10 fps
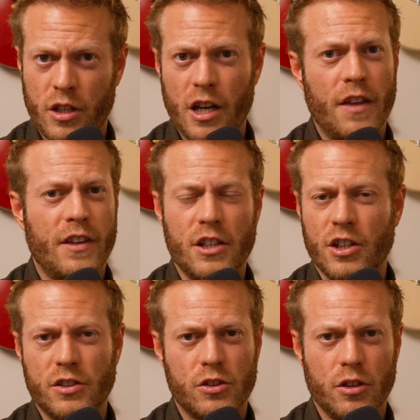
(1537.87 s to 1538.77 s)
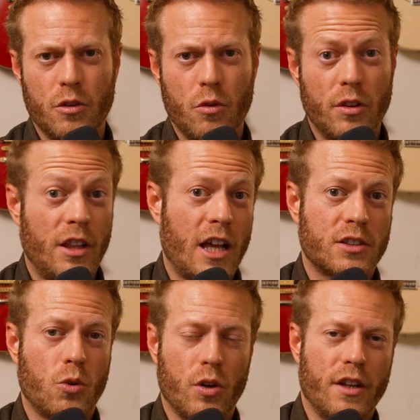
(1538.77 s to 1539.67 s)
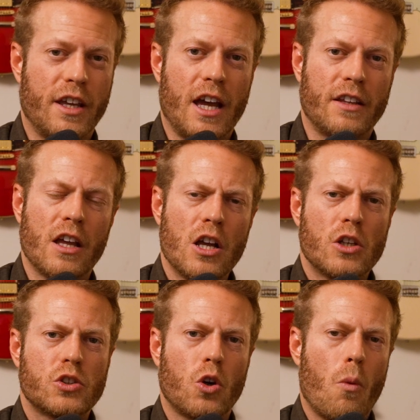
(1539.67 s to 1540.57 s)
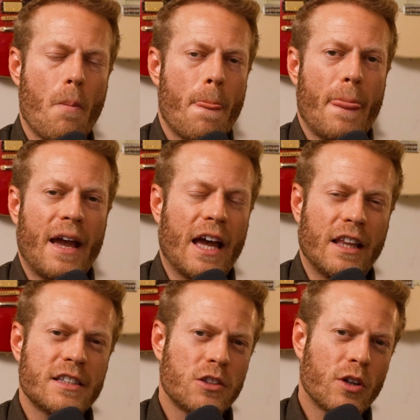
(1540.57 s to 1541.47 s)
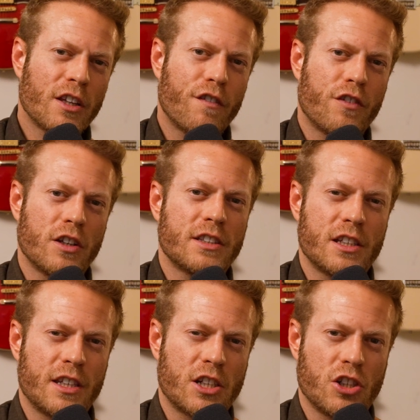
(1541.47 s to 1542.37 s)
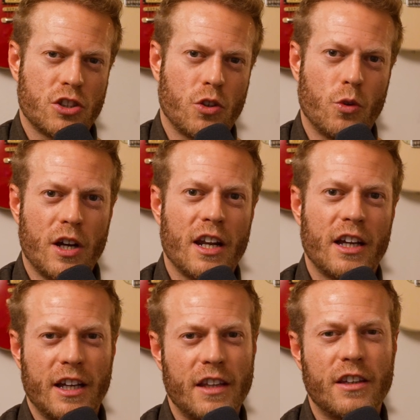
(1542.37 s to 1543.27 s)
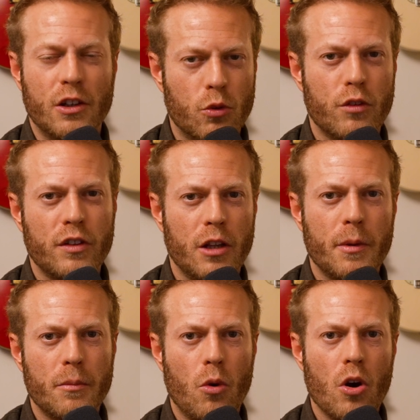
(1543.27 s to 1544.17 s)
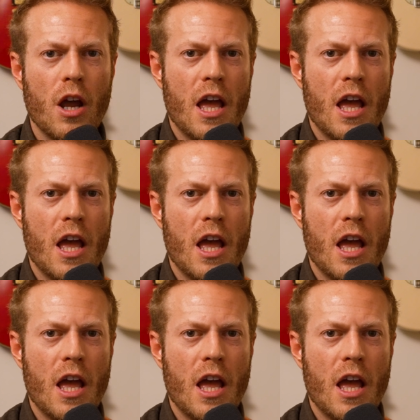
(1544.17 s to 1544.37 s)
And then just last chord at the end. So again, let's look at the first A section so you kind of get the groove a little bit more.